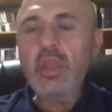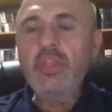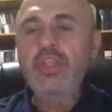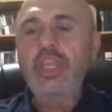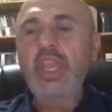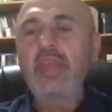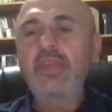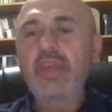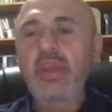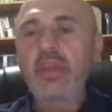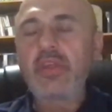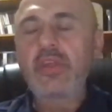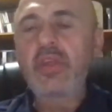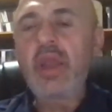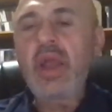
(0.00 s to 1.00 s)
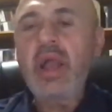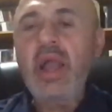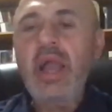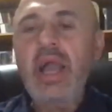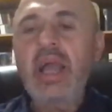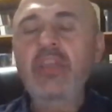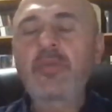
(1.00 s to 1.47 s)
Jesus
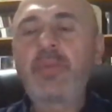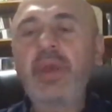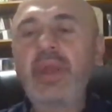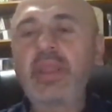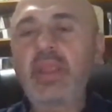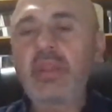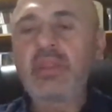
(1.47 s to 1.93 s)
has been